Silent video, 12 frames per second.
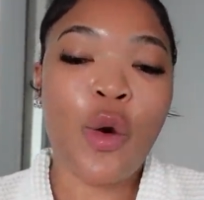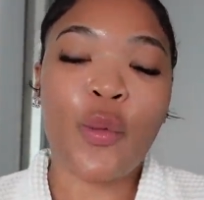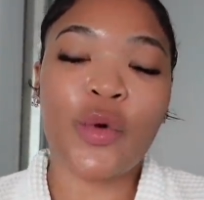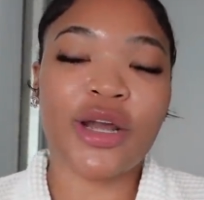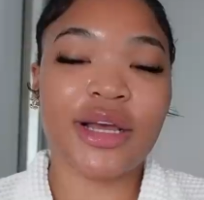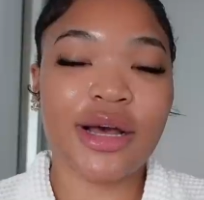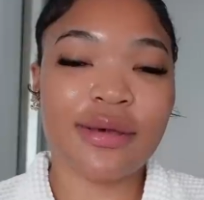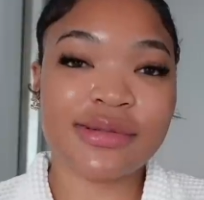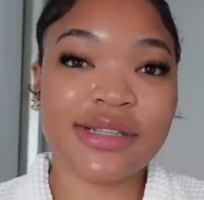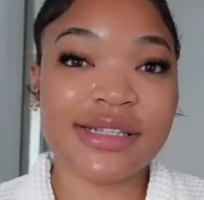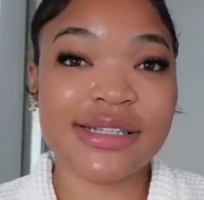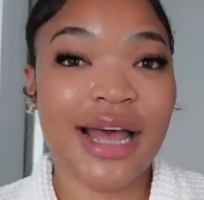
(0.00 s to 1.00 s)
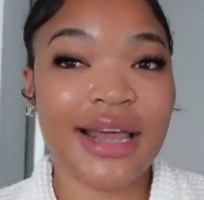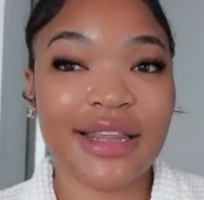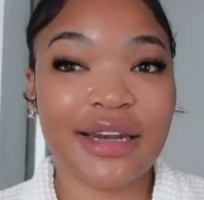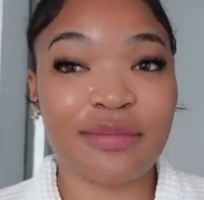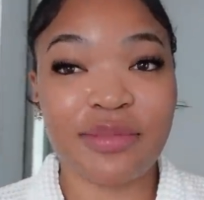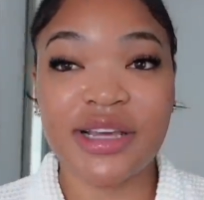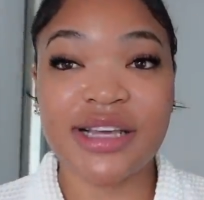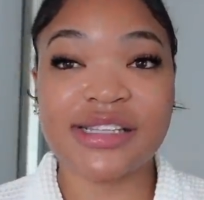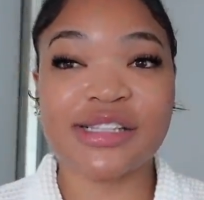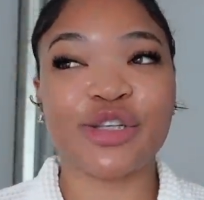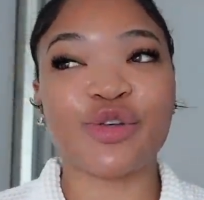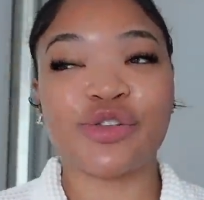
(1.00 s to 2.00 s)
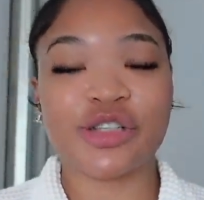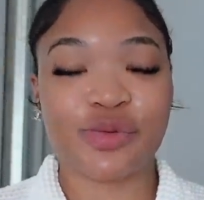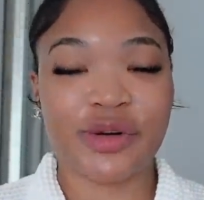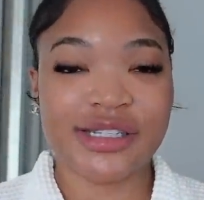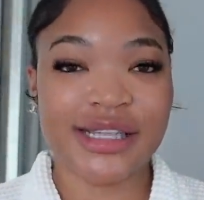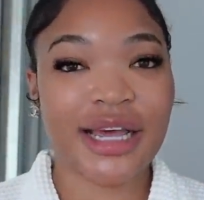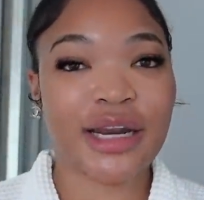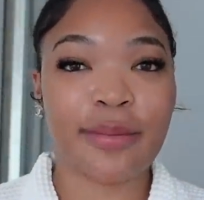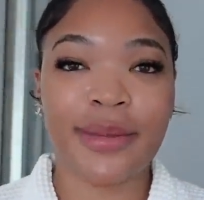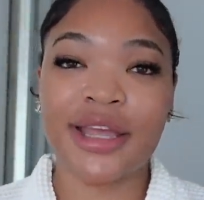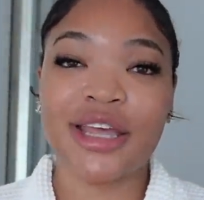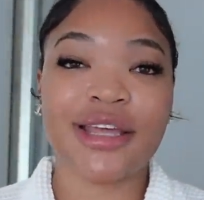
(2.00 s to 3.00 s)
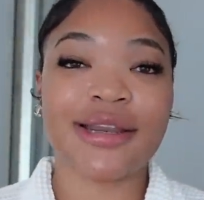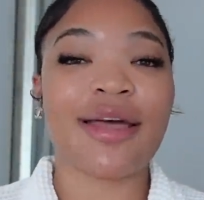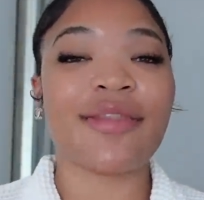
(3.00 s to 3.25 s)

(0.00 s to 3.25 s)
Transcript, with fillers: when it comes to styling a piece, you just want a second opinion,